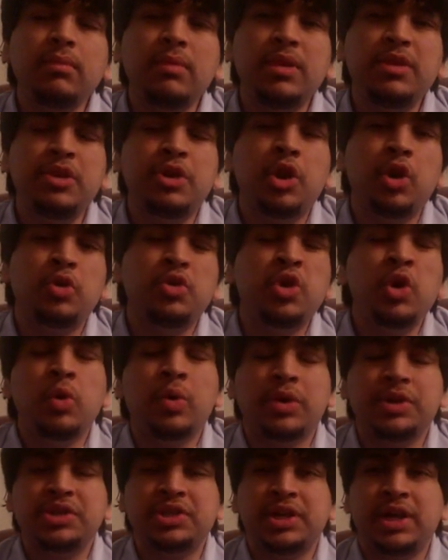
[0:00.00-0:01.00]
you know,
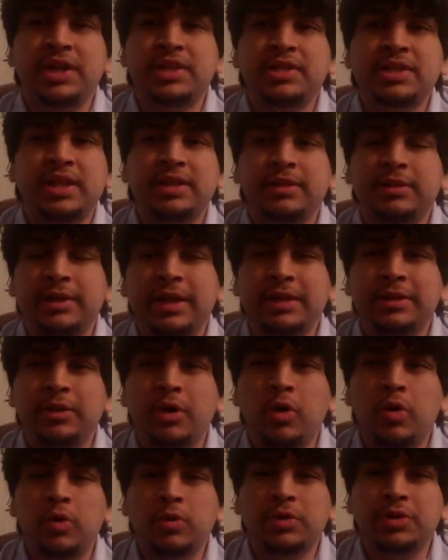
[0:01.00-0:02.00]
newer sites, not like the
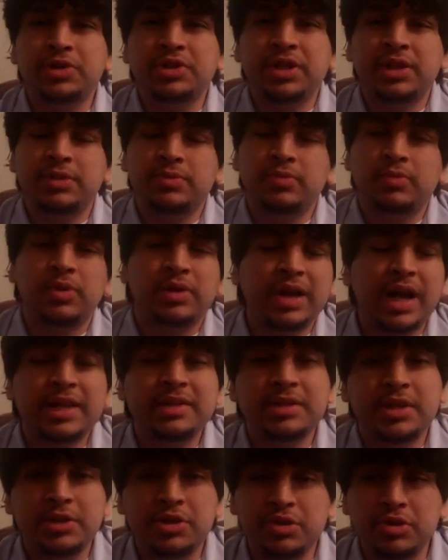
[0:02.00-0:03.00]
older sites. Well,
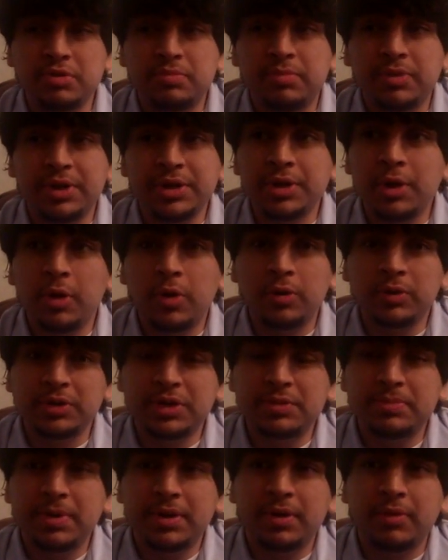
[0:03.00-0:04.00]
Kazenshu is pretty old;
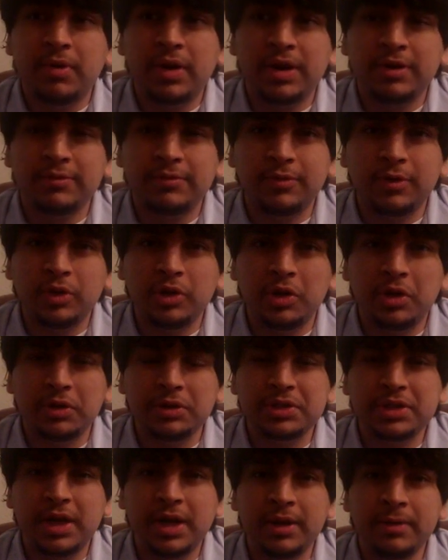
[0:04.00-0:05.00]
it's been around for a long
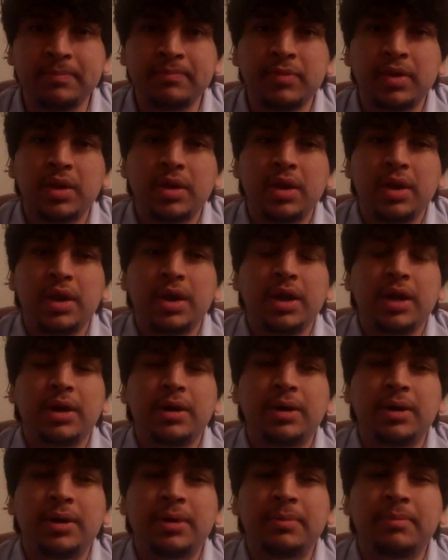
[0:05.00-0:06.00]
time,
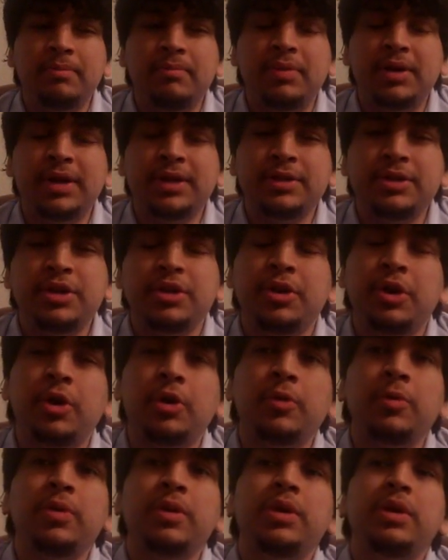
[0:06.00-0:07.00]
but you know,